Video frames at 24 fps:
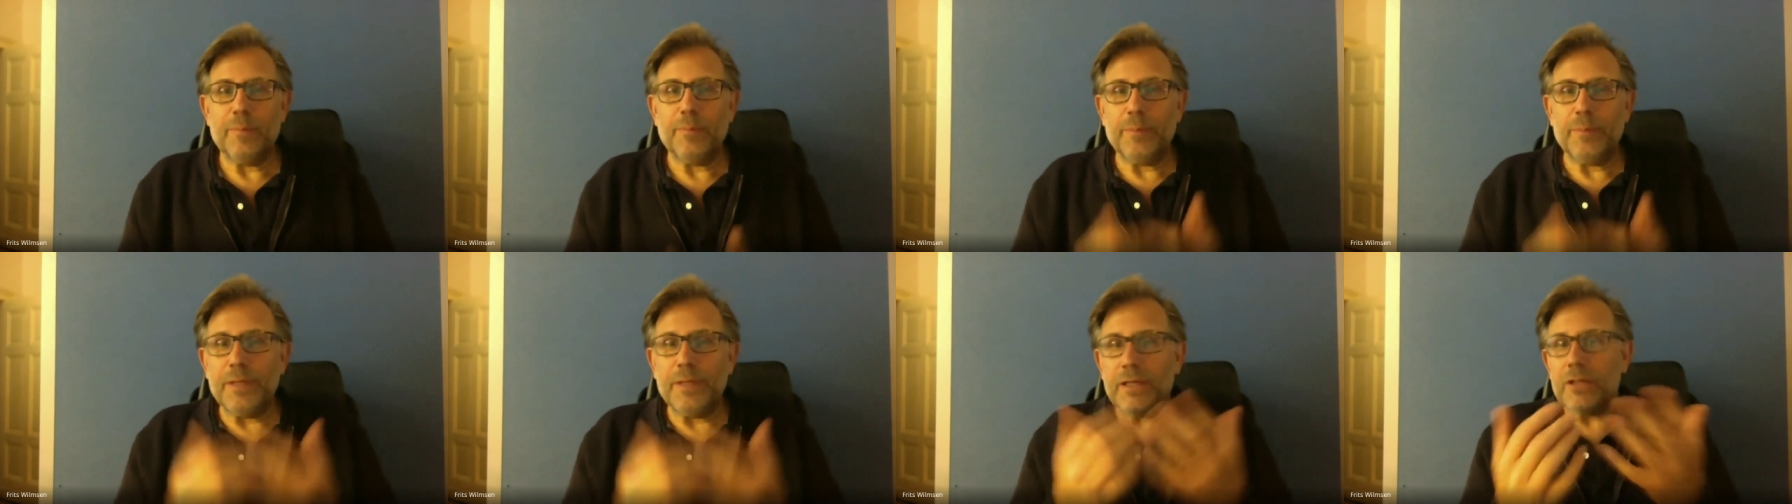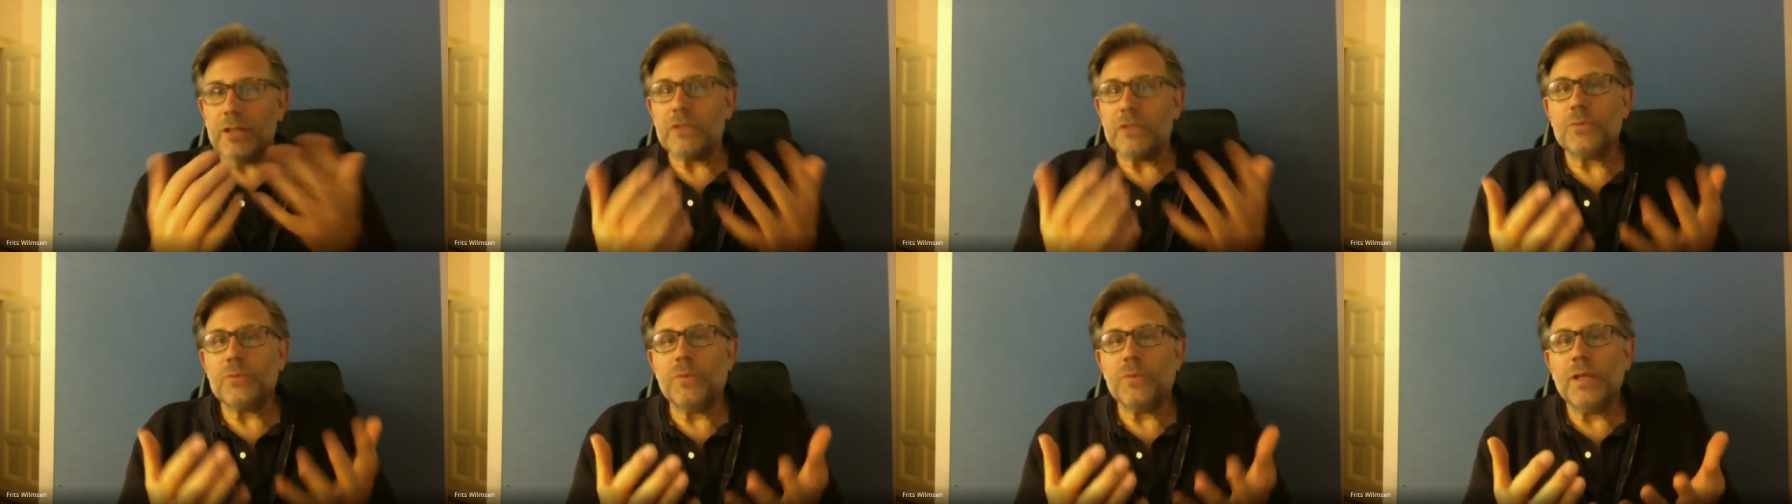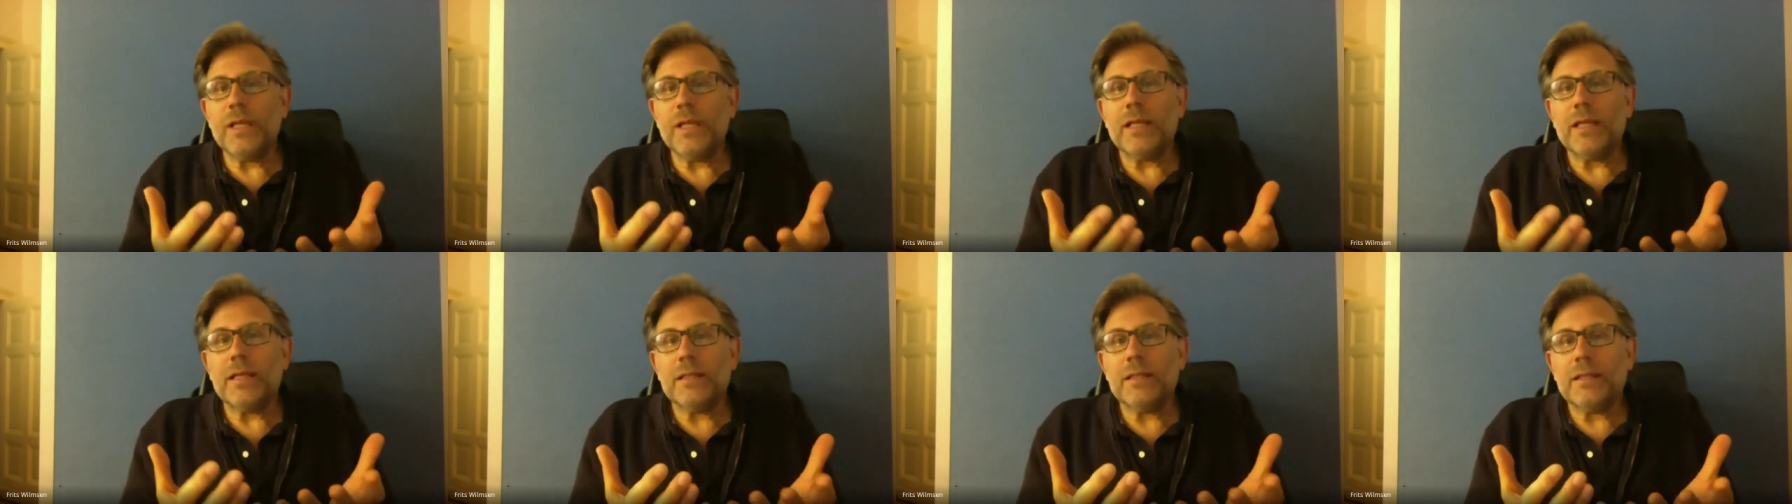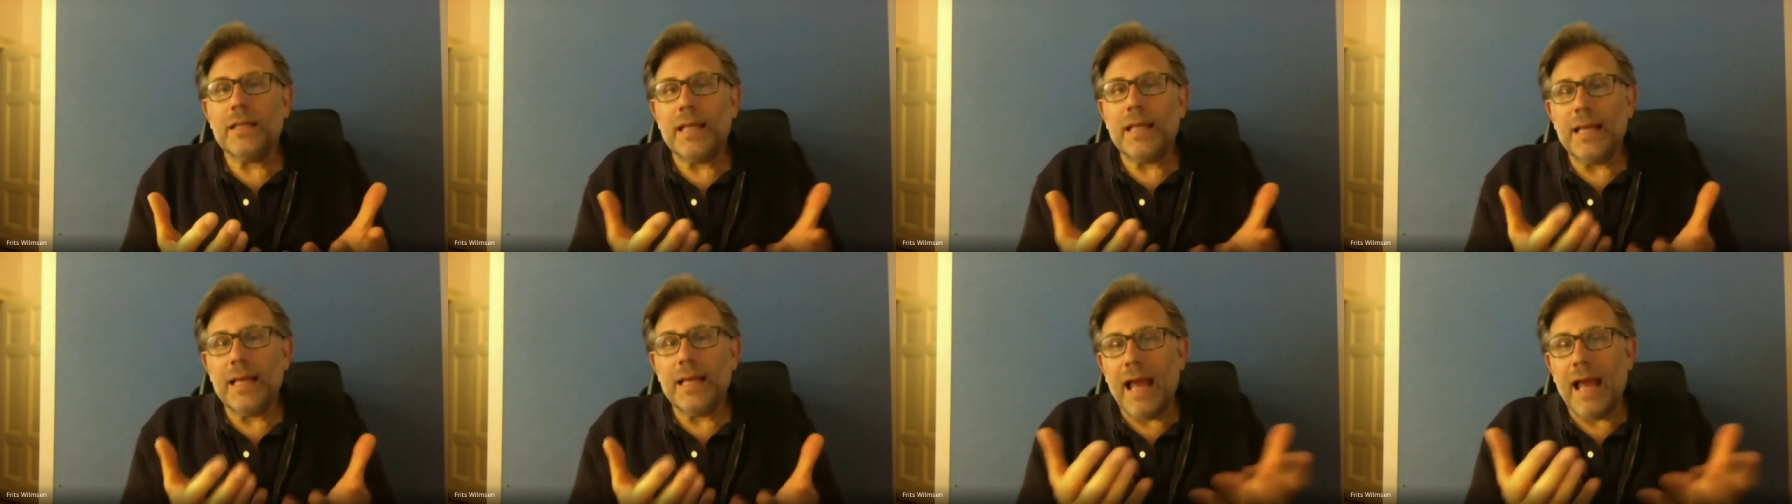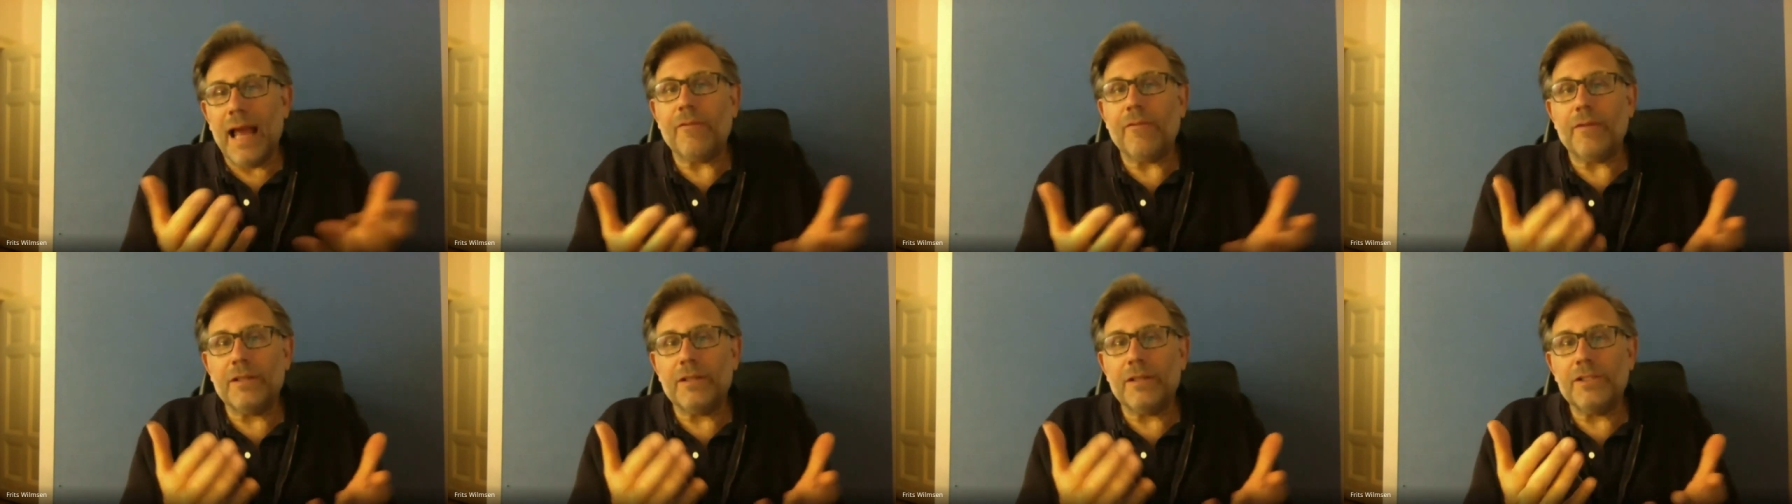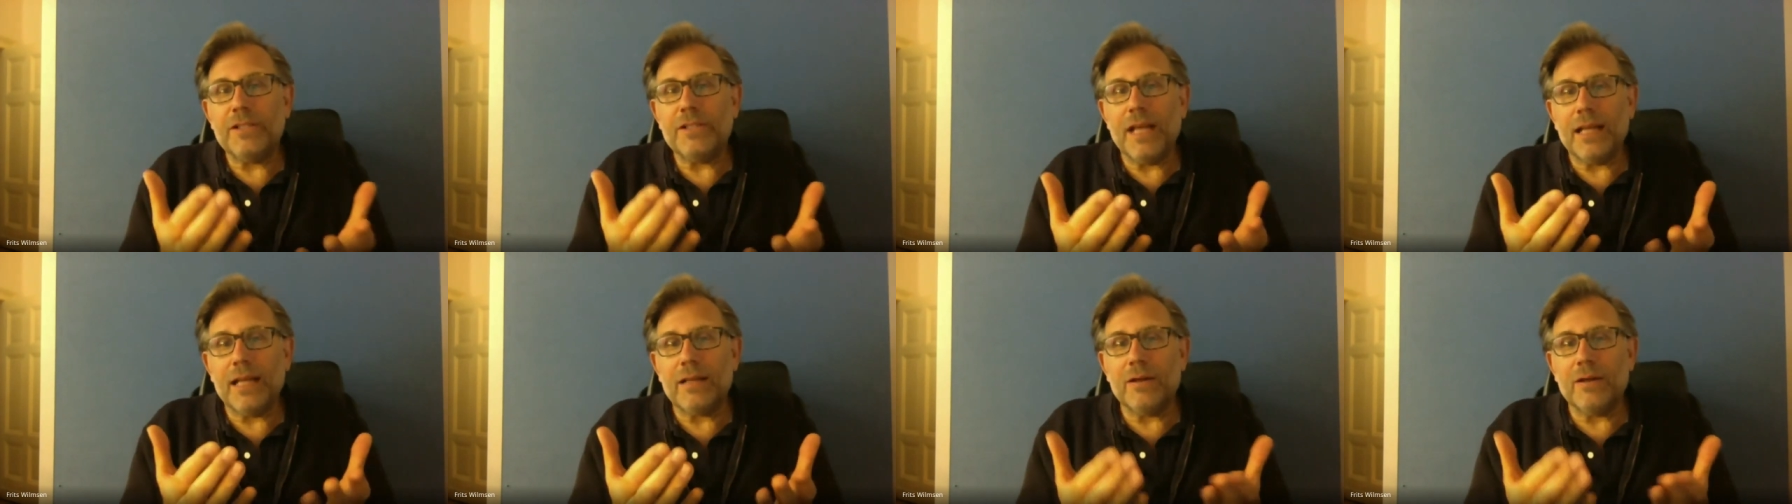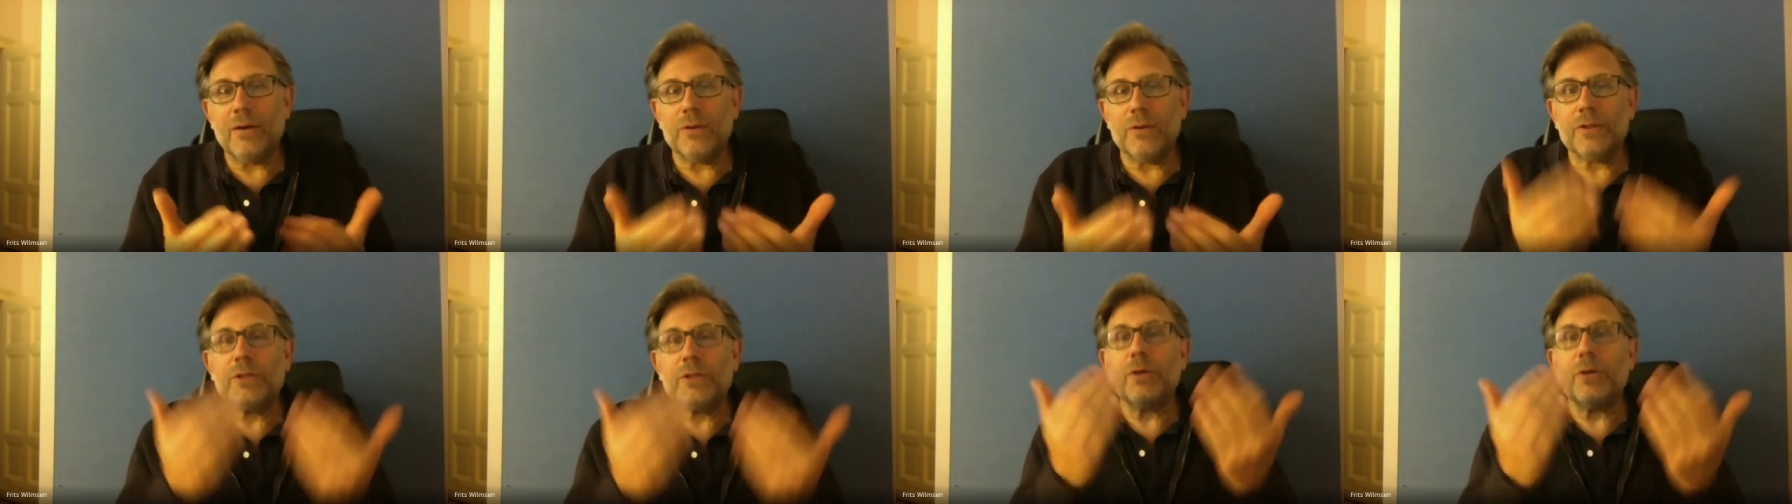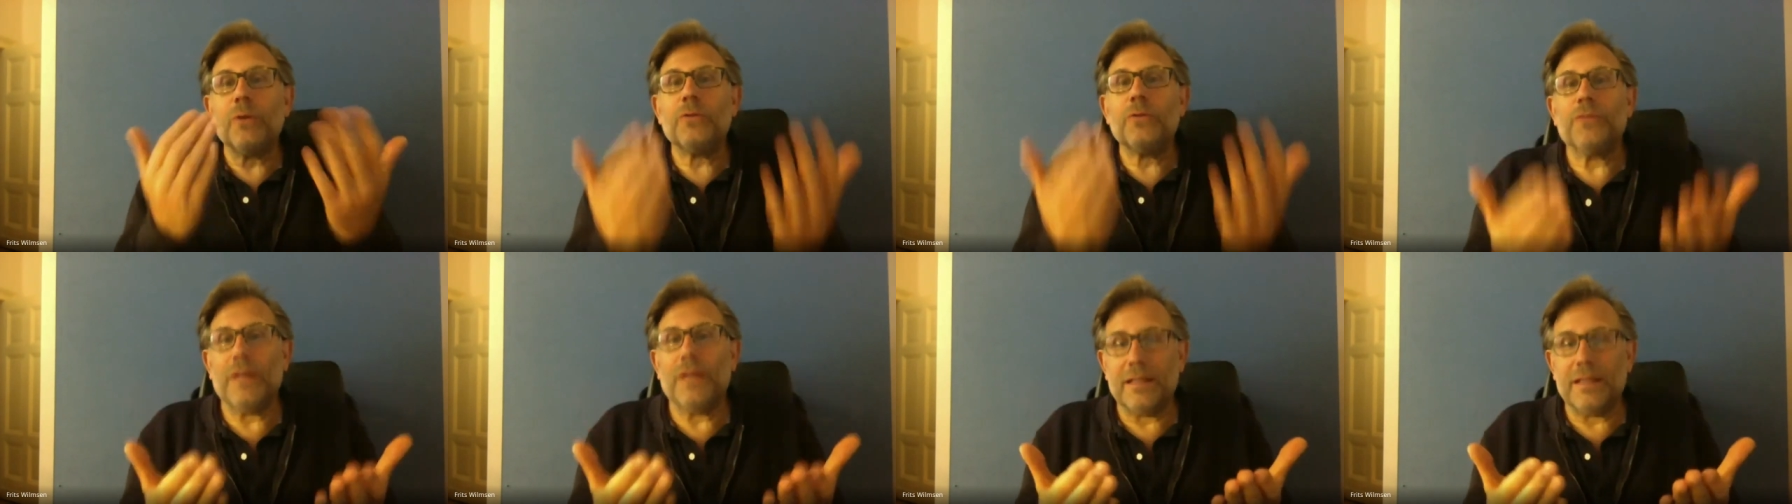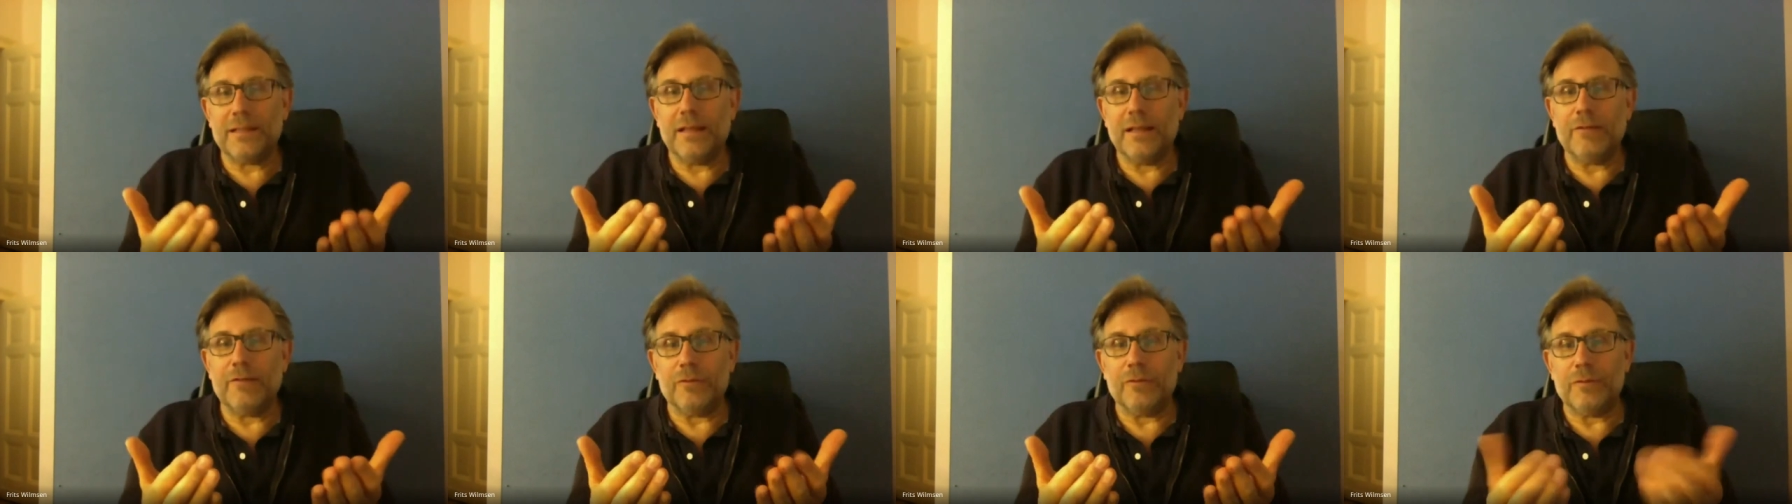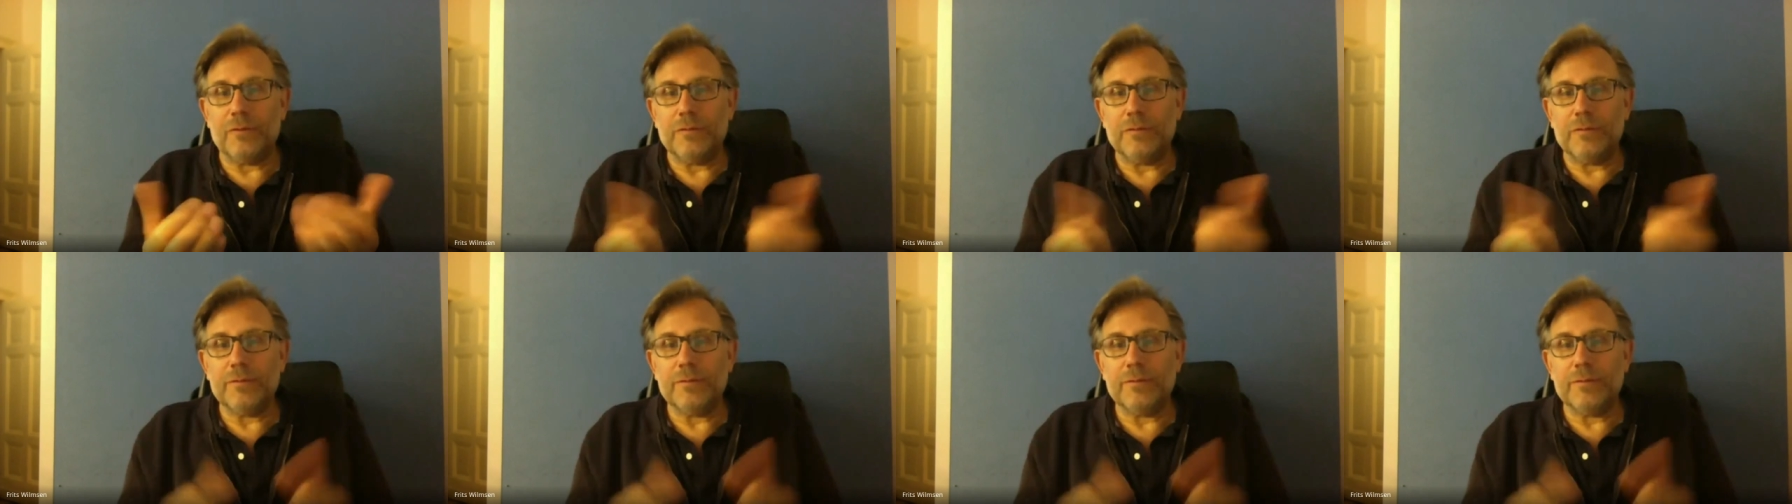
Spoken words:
because we can have a chat on a content level.